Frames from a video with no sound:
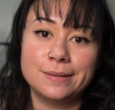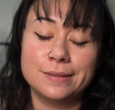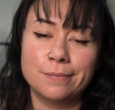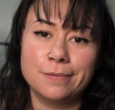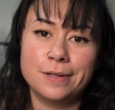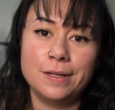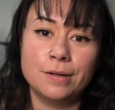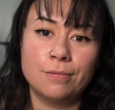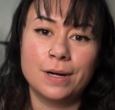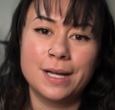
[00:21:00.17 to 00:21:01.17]
don't really know
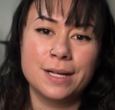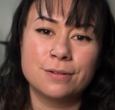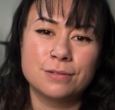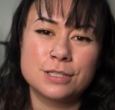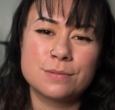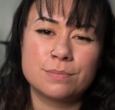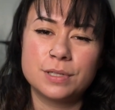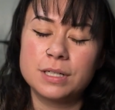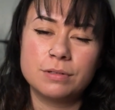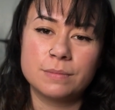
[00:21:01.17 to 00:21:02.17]
why I don't just
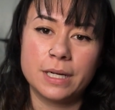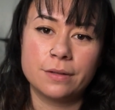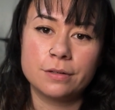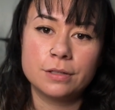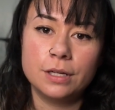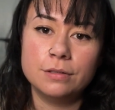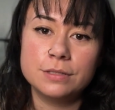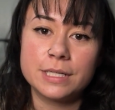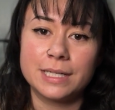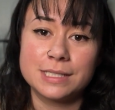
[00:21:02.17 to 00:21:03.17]
put it with my other
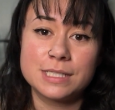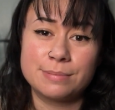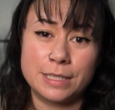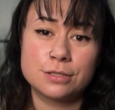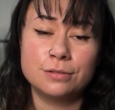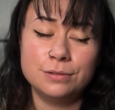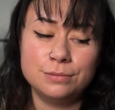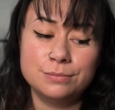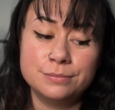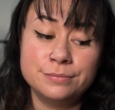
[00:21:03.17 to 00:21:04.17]
clothes like it's special.
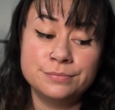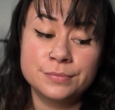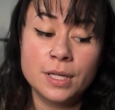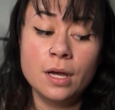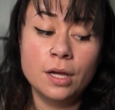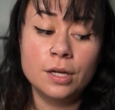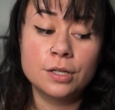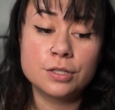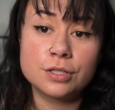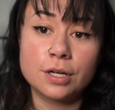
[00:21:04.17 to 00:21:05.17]

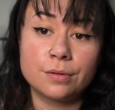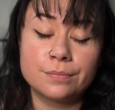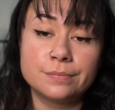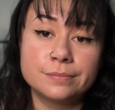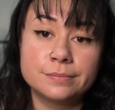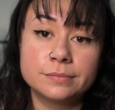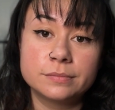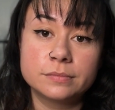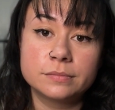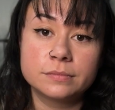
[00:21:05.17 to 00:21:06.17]
So,
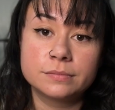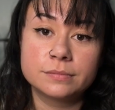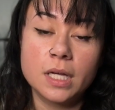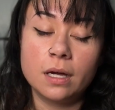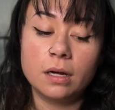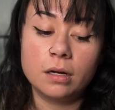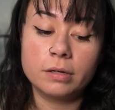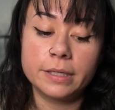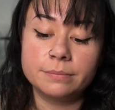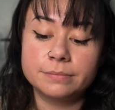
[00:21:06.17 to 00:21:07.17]
all
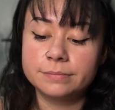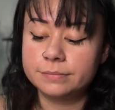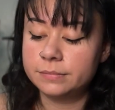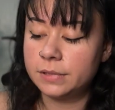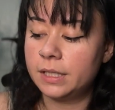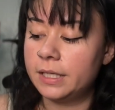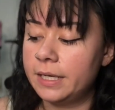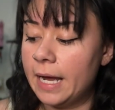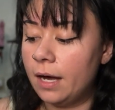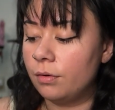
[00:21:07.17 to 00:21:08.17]
right,
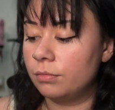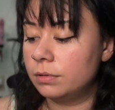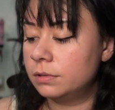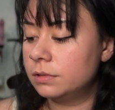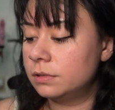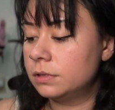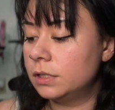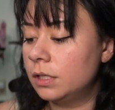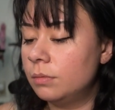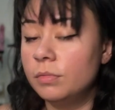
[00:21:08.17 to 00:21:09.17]
now
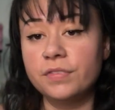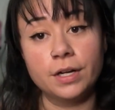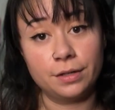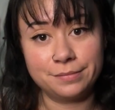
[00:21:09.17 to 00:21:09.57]
moving on.